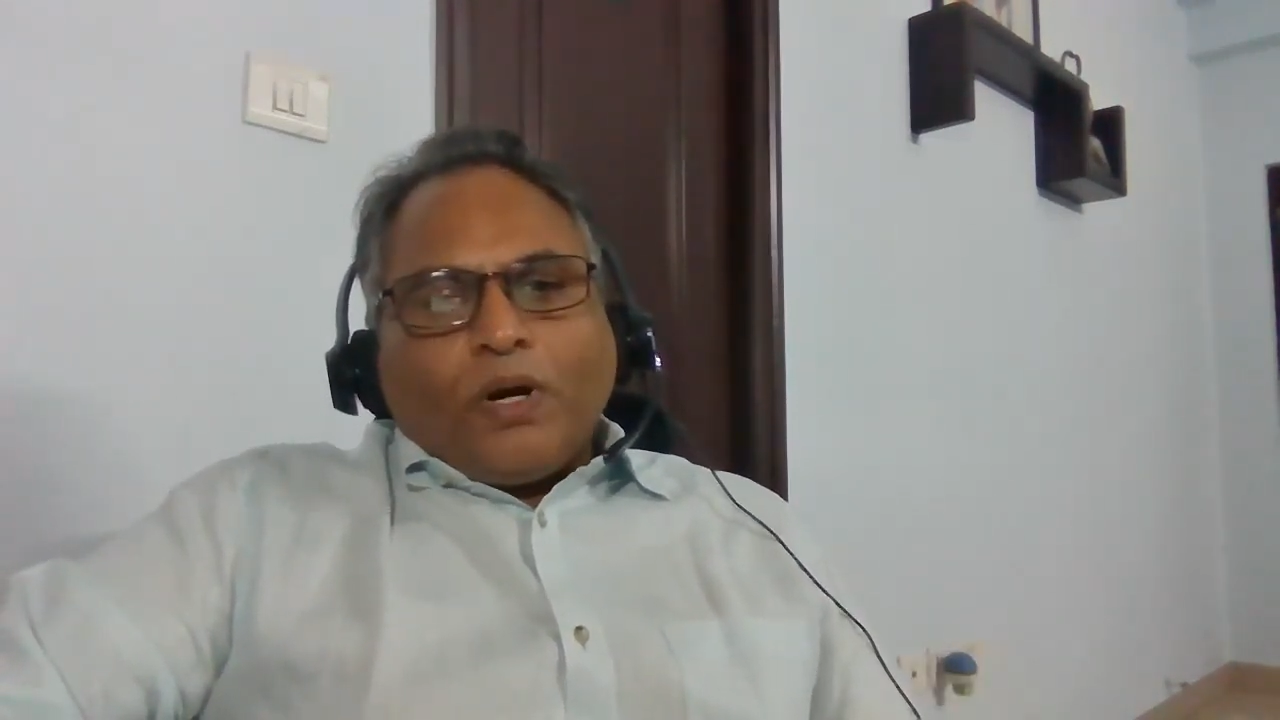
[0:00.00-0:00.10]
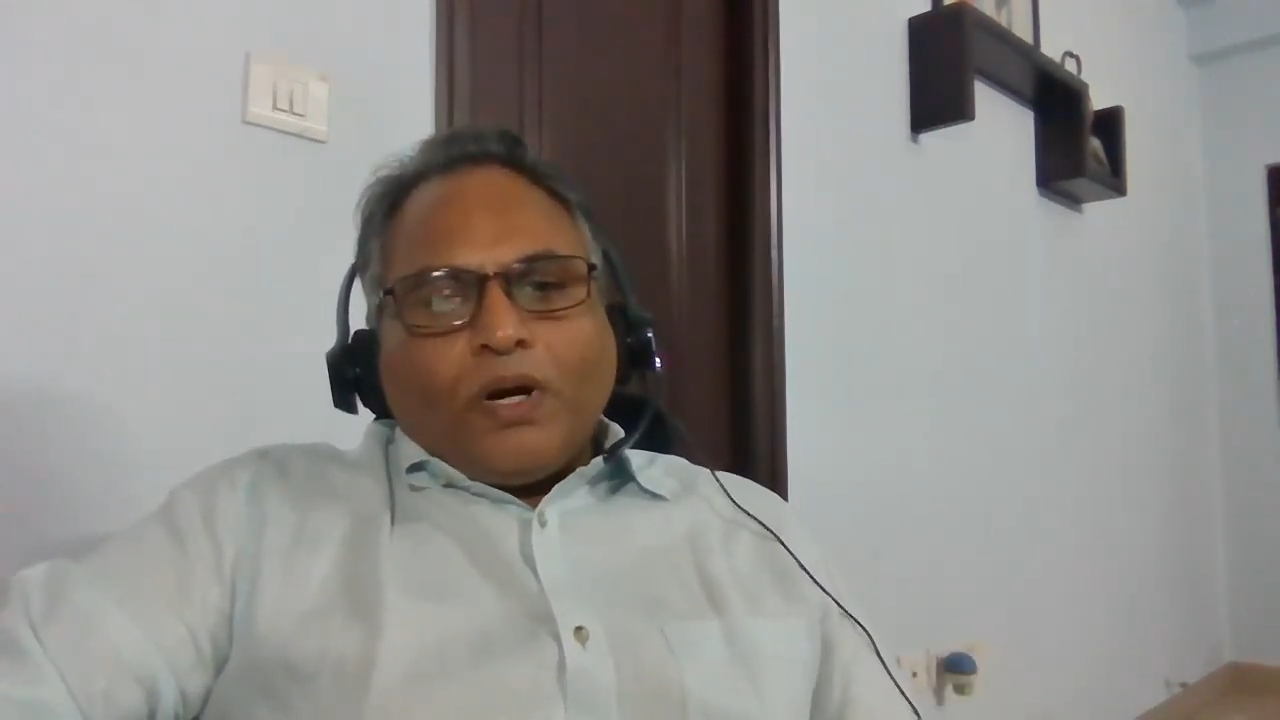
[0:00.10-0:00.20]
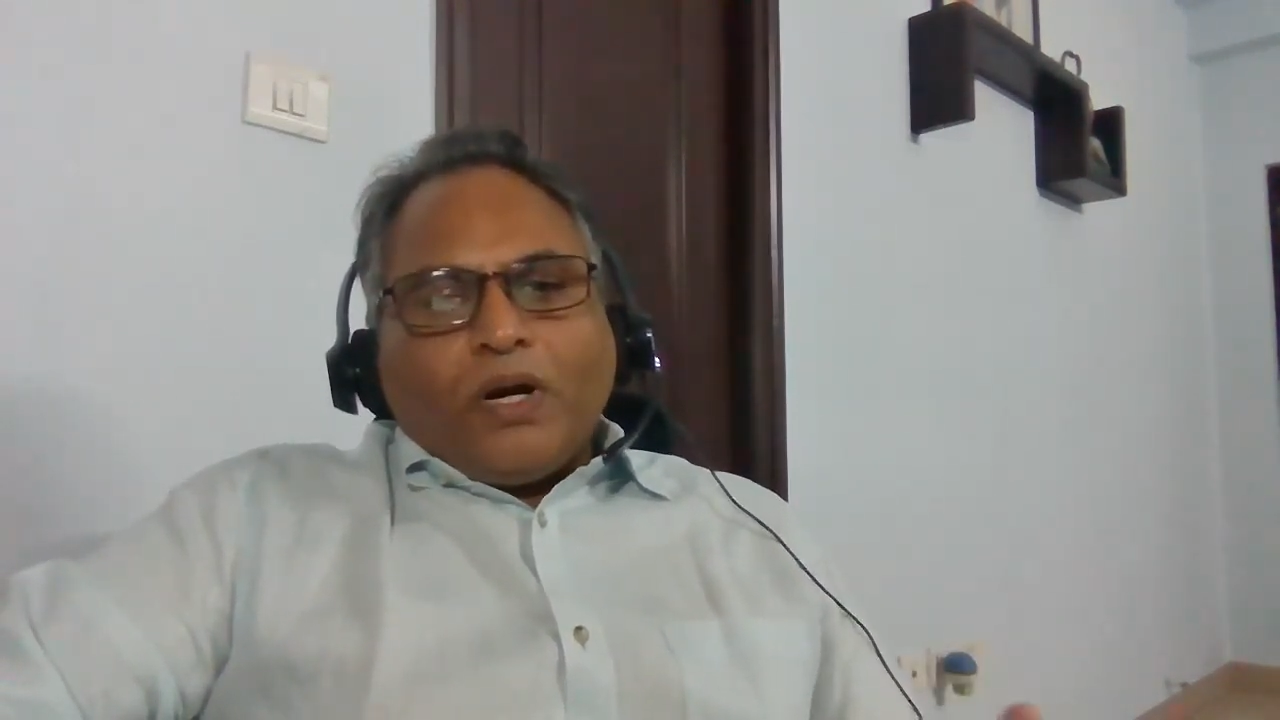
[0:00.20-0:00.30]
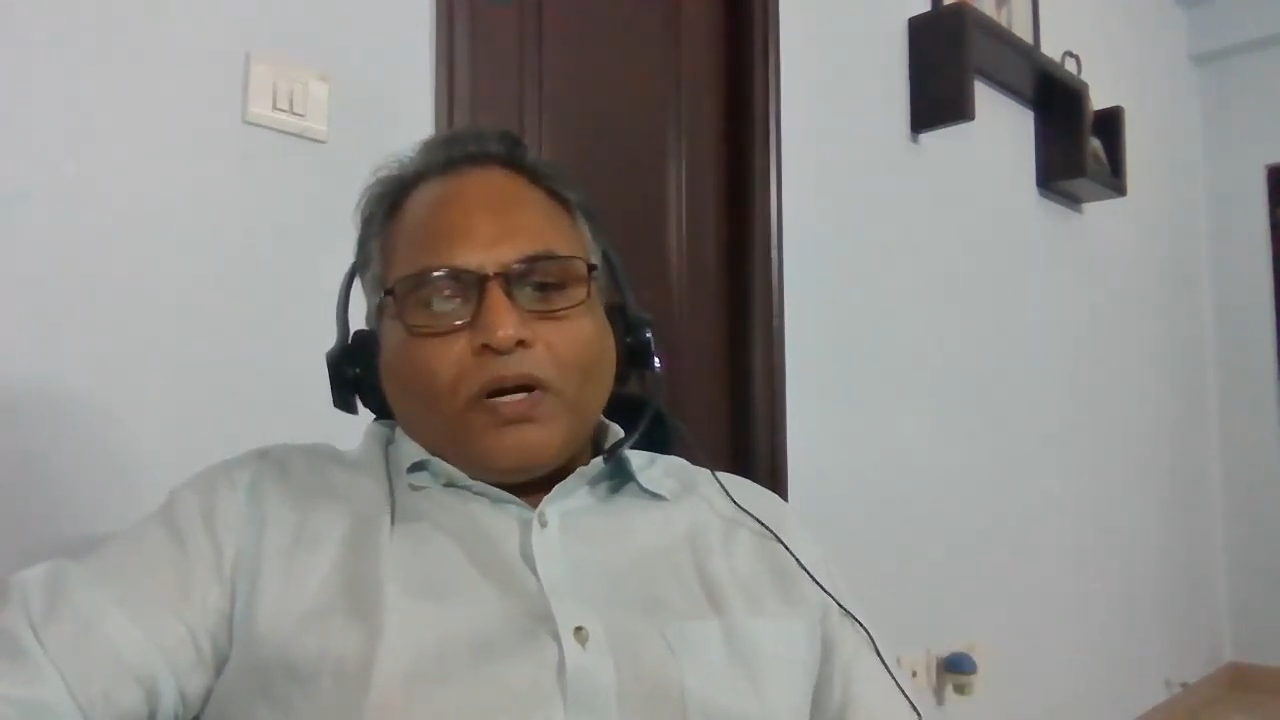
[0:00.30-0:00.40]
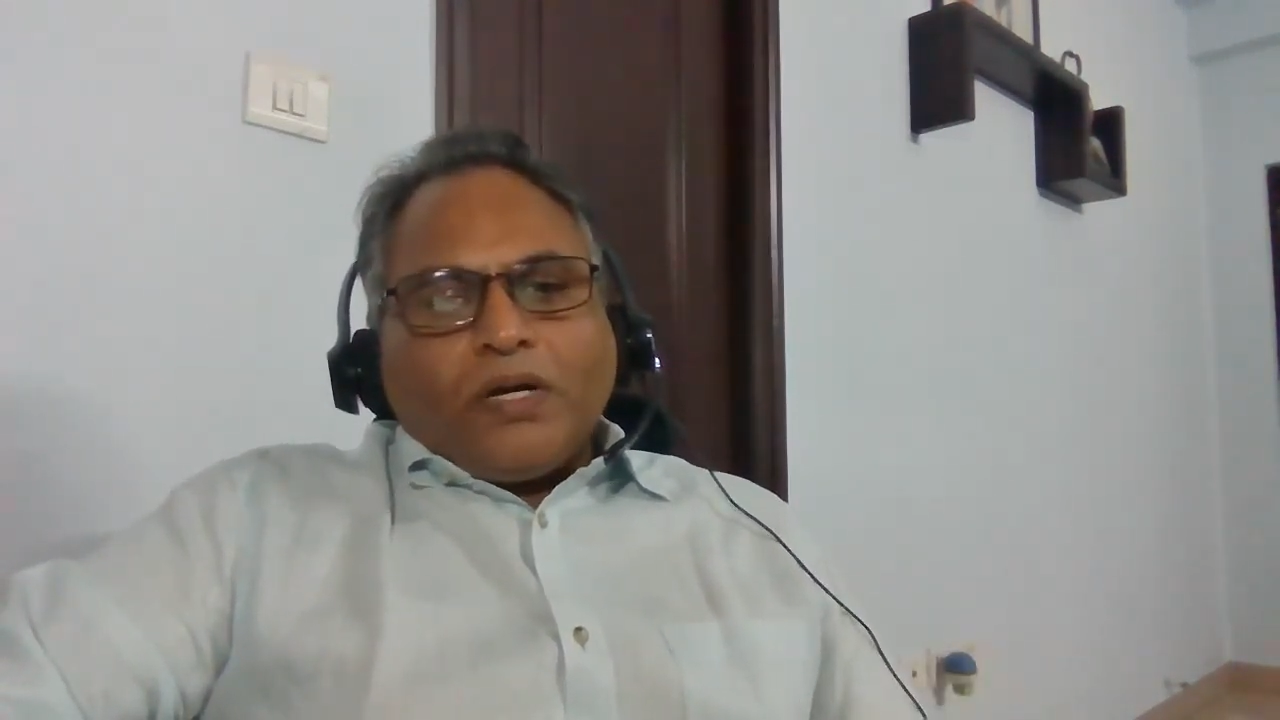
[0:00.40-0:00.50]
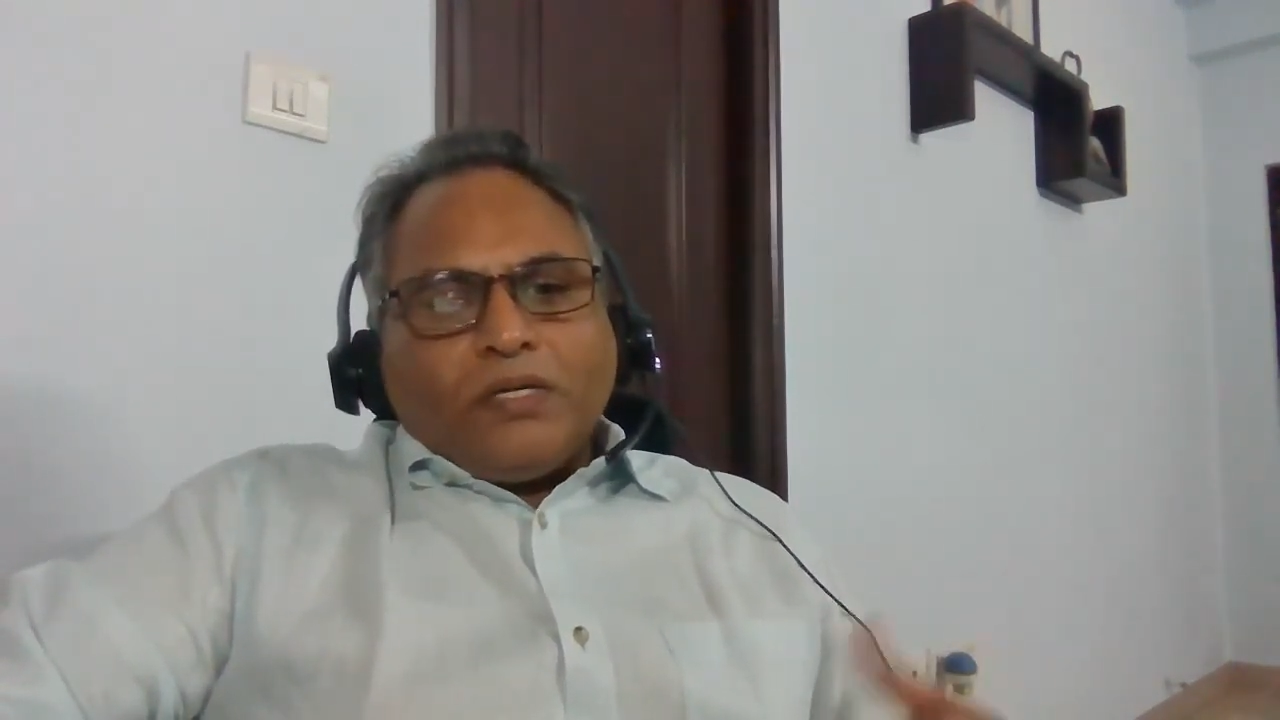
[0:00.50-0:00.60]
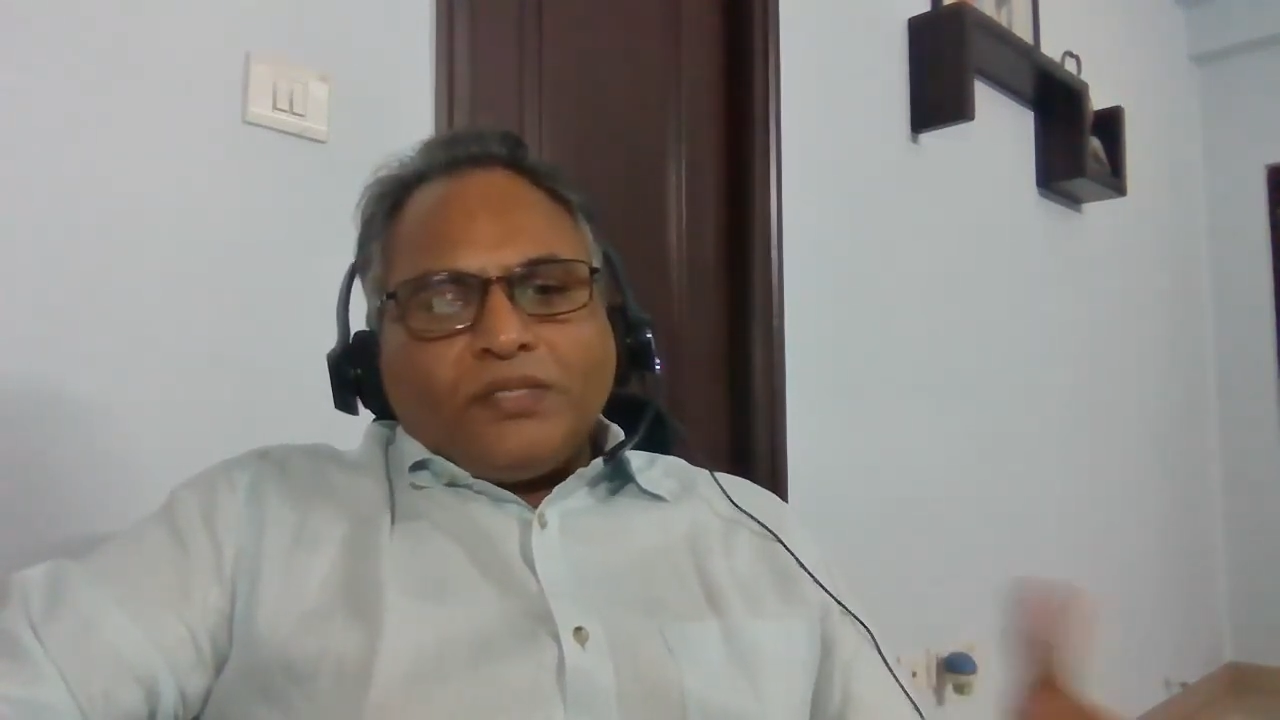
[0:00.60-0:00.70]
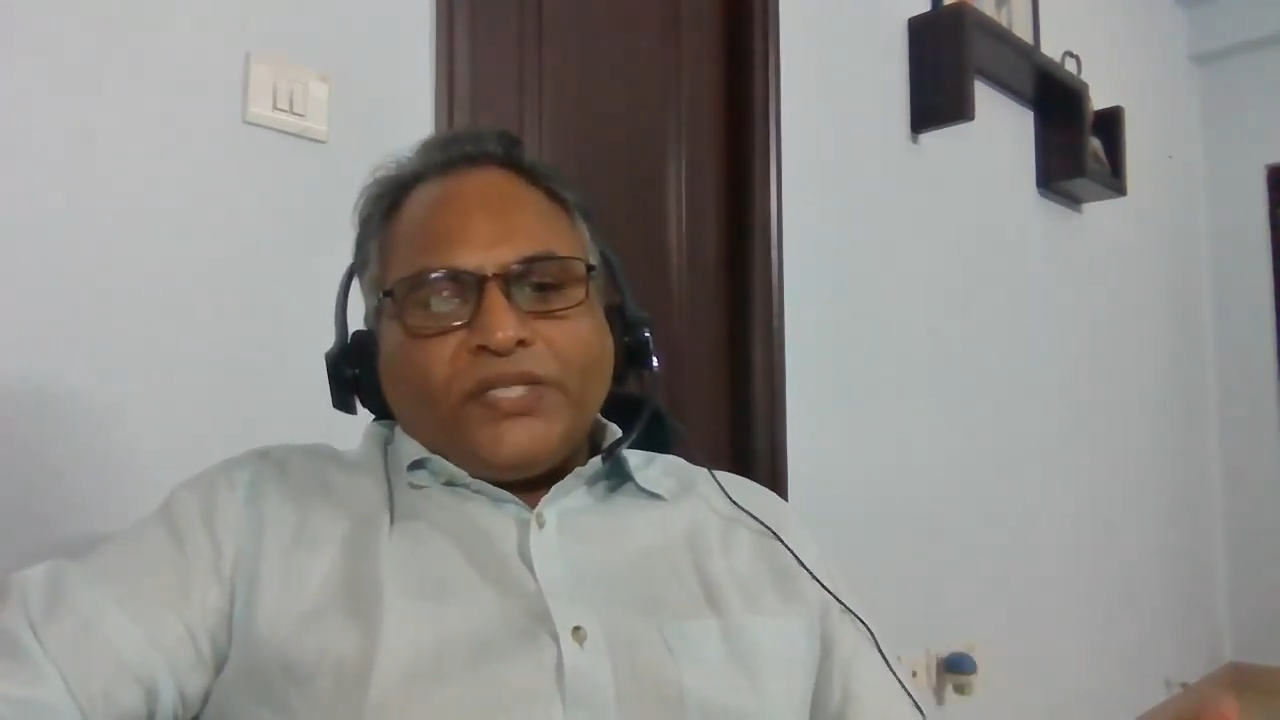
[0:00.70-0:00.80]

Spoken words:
or